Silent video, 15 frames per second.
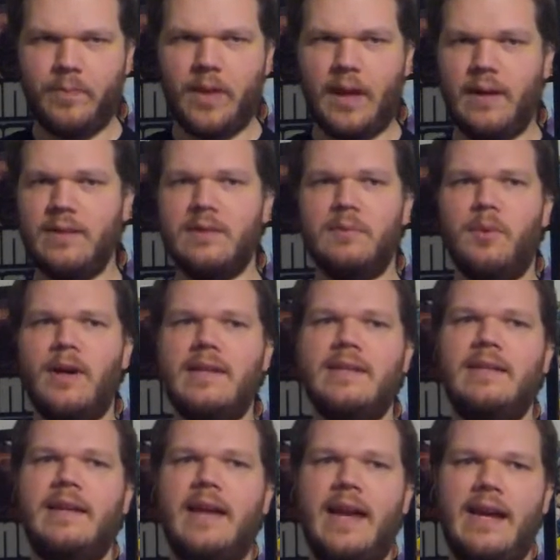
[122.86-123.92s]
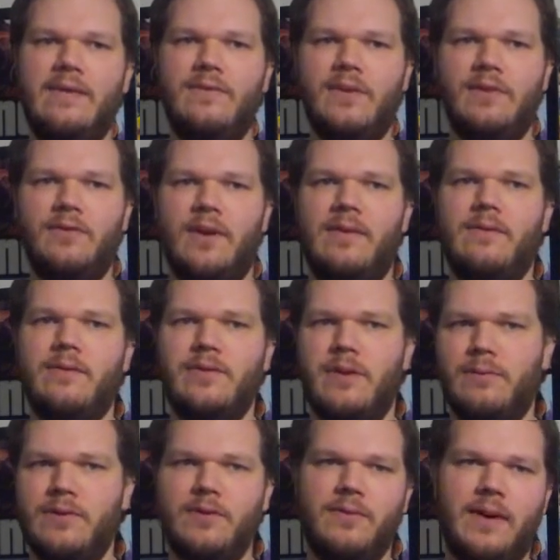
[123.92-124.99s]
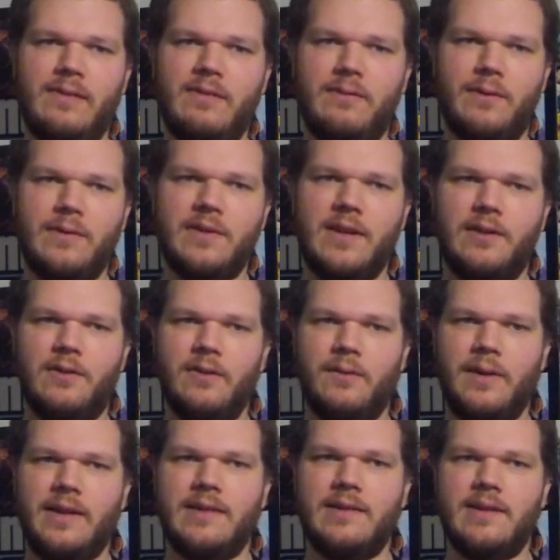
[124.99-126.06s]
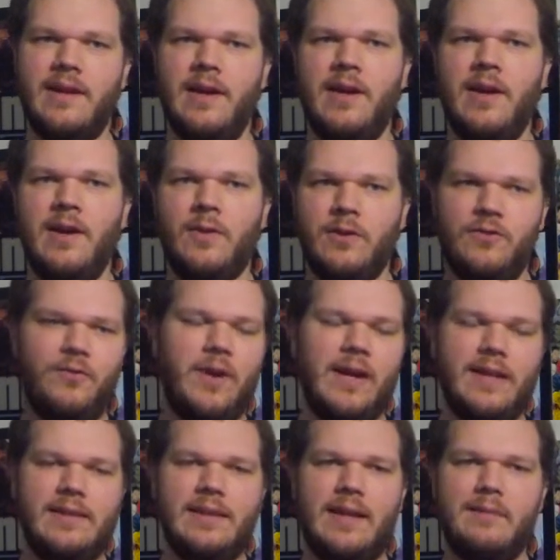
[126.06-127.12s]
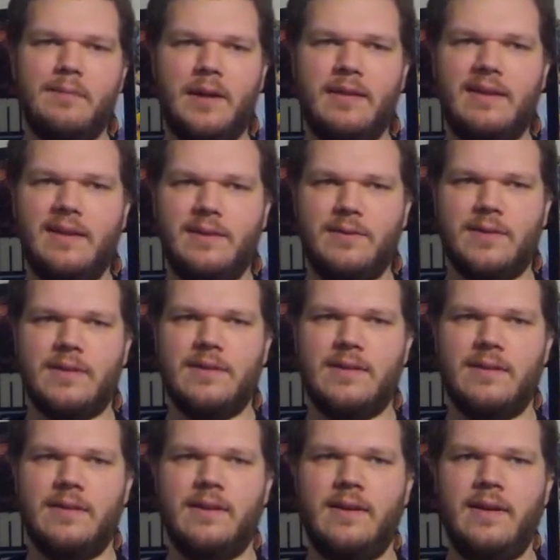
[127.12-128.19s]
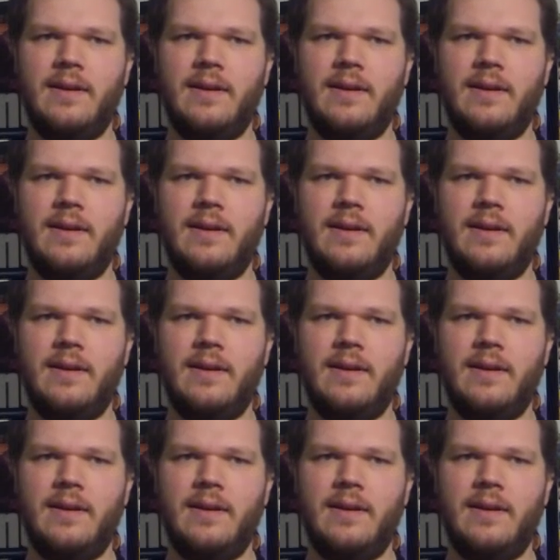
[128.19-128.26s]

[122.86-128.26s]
Unsurprisingly, a handful of drivers don't survive the first sector of the race, which Frankenstein barely loses.